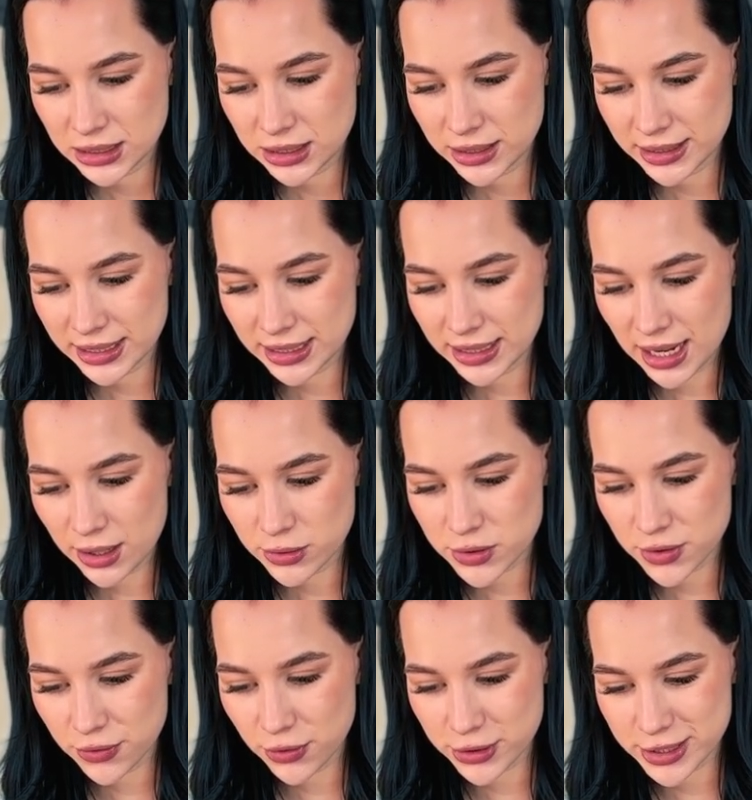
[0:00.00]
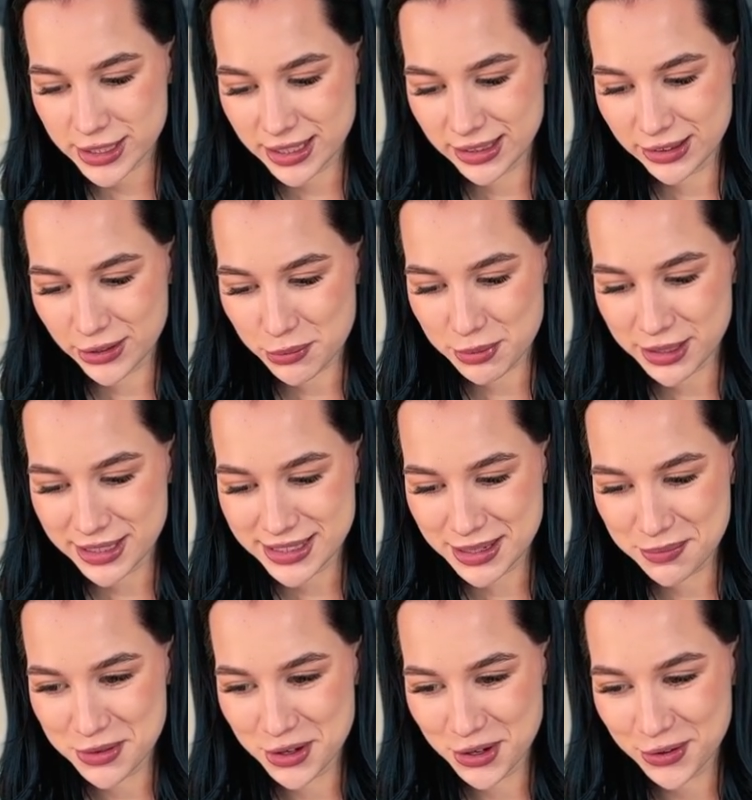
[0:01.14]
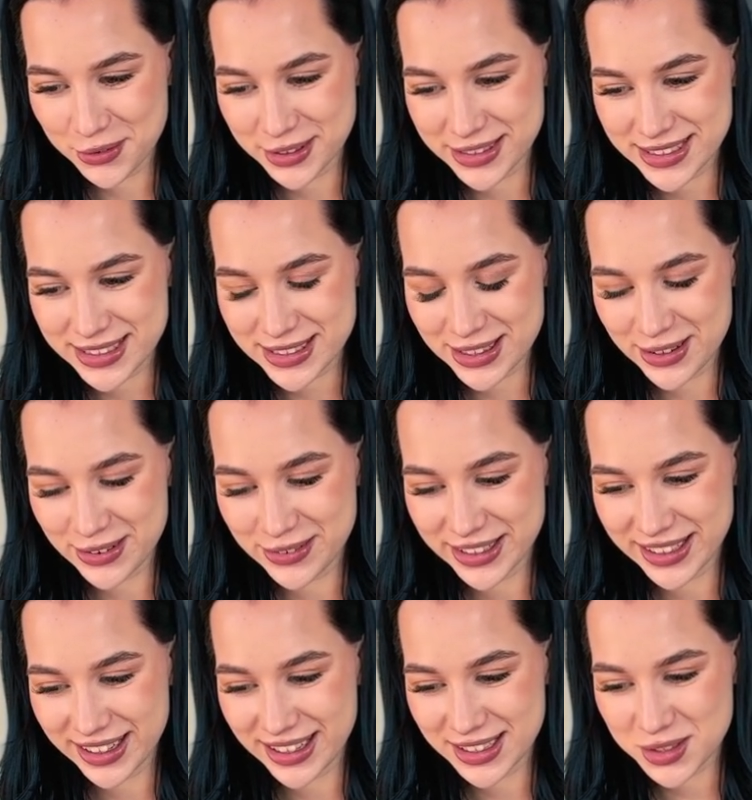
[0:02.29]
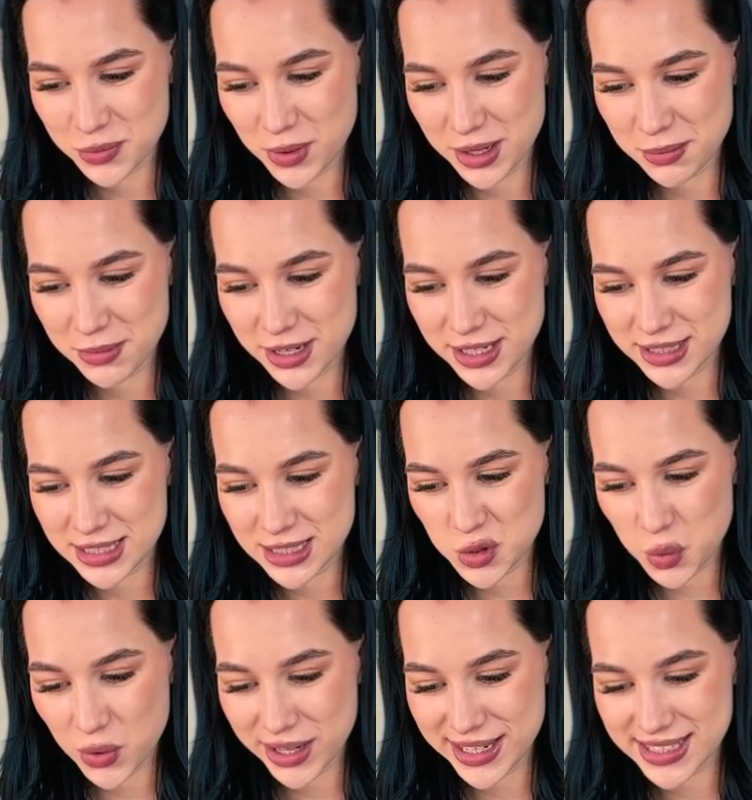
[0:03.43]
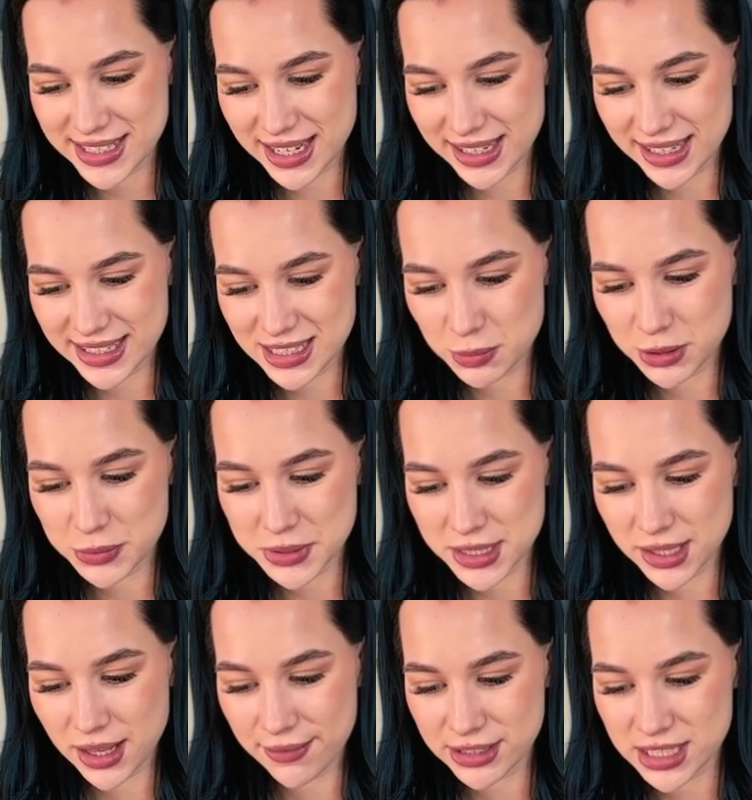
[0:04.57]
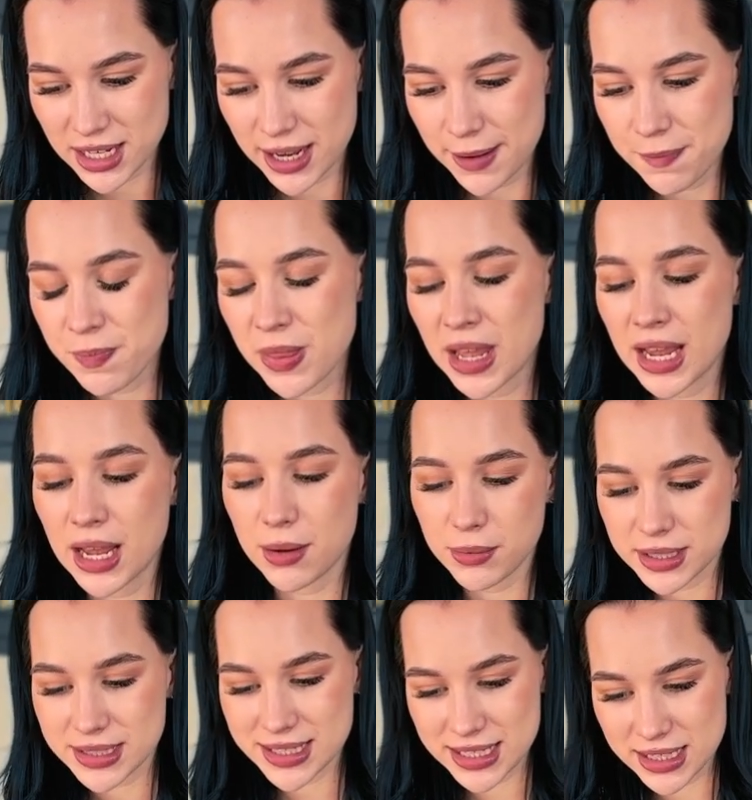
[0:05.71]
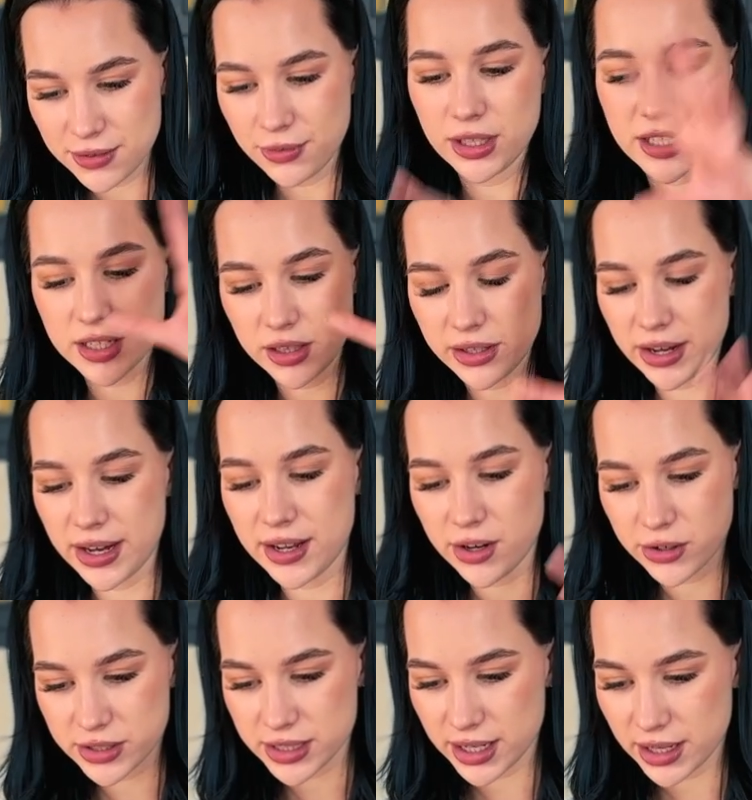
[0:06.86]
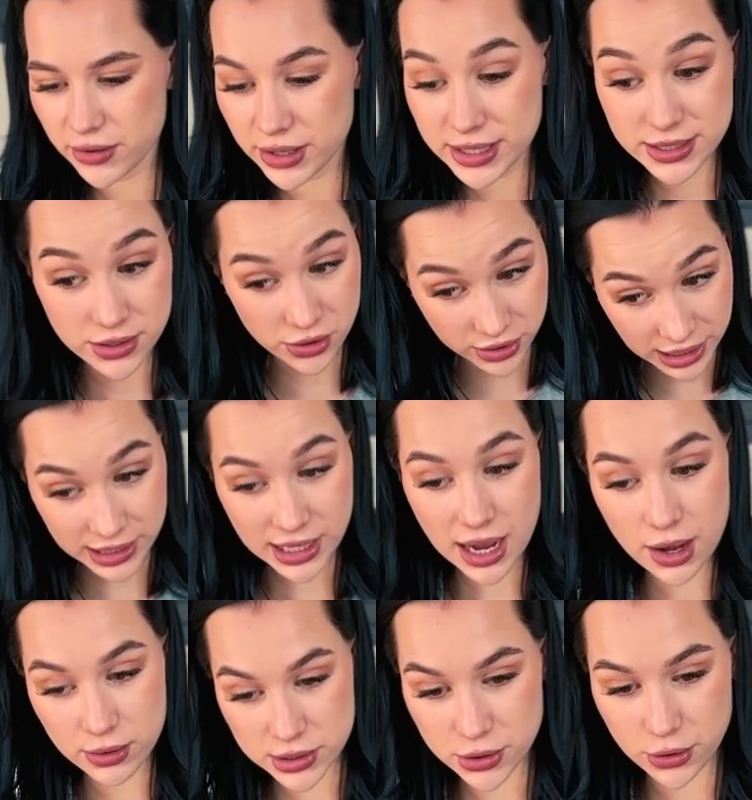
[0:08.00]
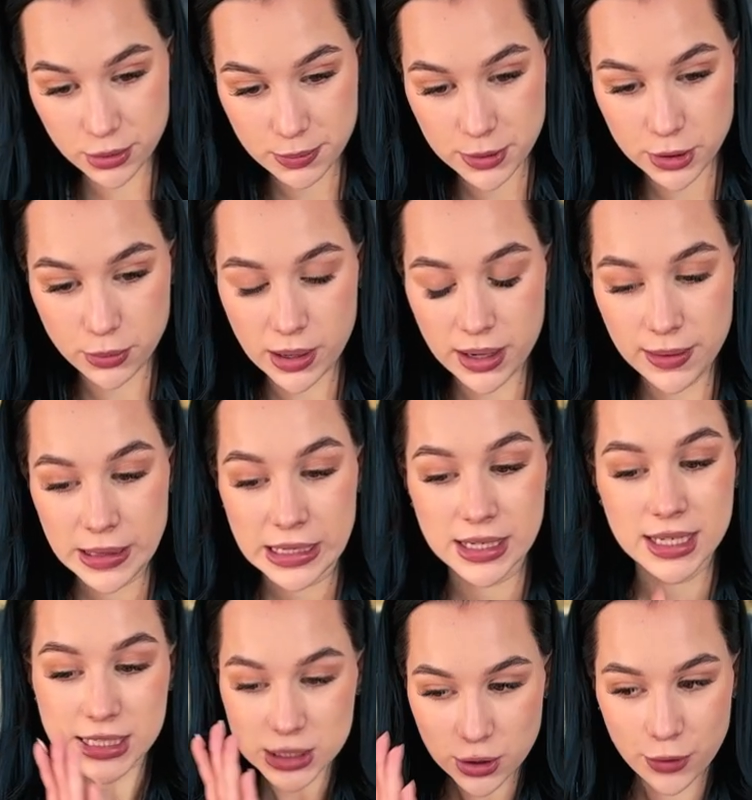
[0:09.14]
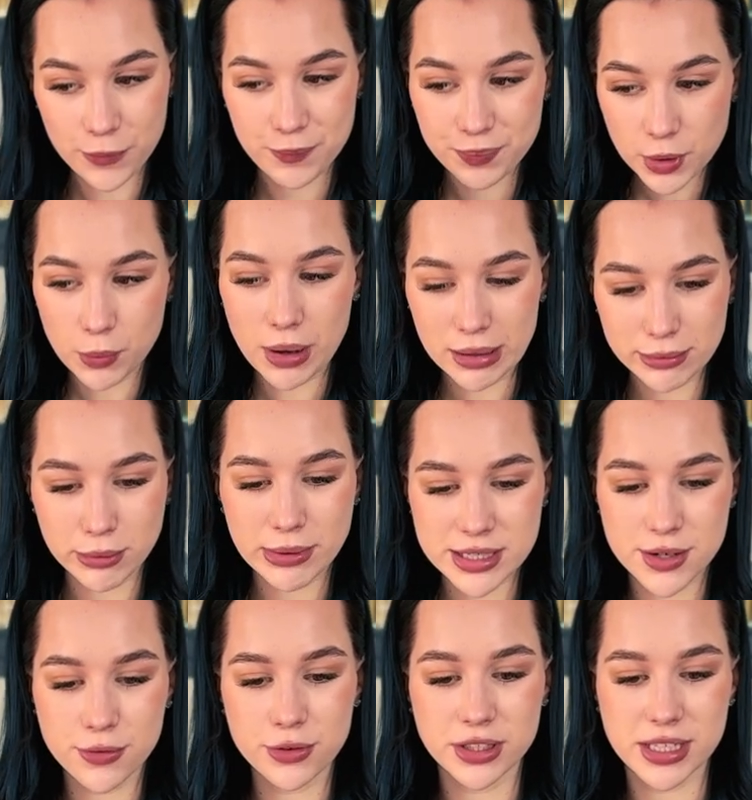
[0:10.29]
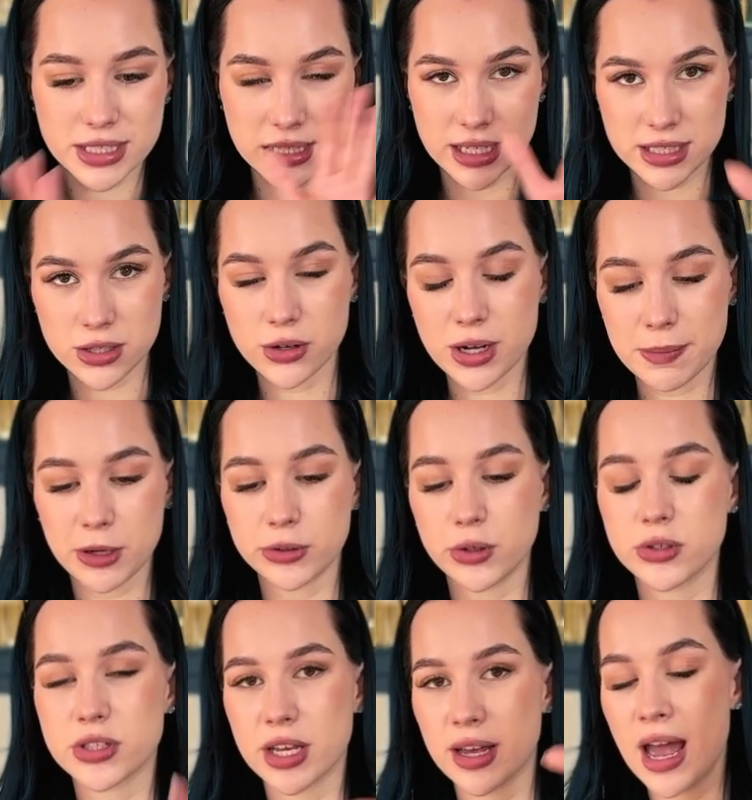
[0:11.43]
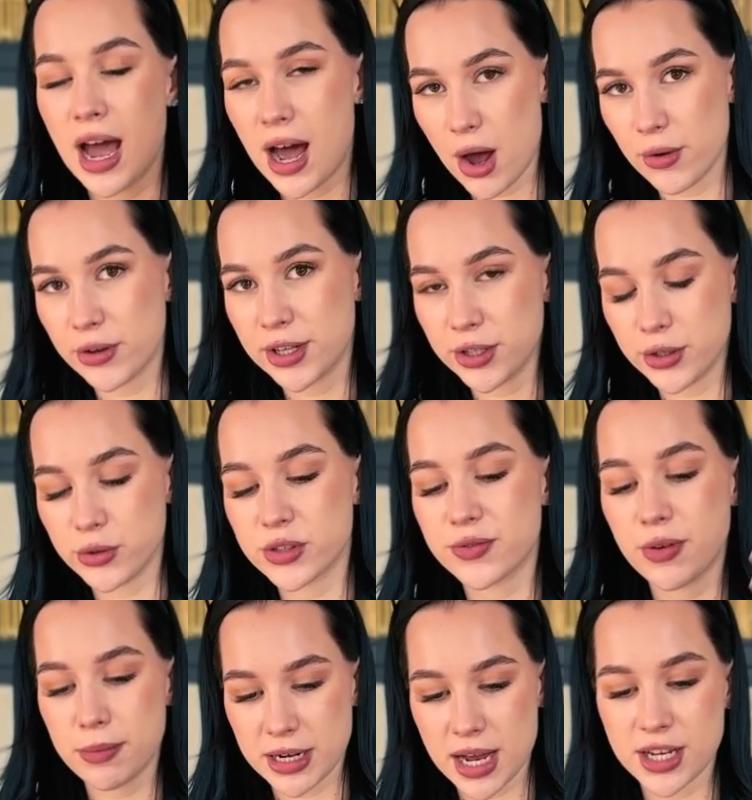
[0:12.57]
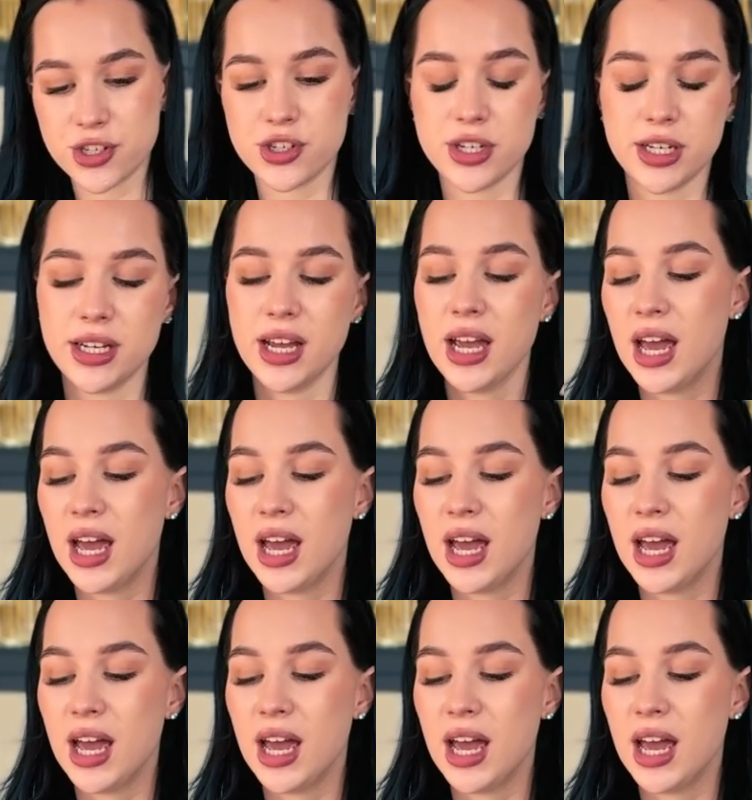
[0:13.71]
Okay, now it's reversing a little bit. So I'm nervous. Oh my god, 1 minute, 20 seconds, but we still have a time. And we can see the volatility here is kind of crazy. Okay, now it's going pretty well. So while we're waiting for this, let's talk about also how you can use Fibonacci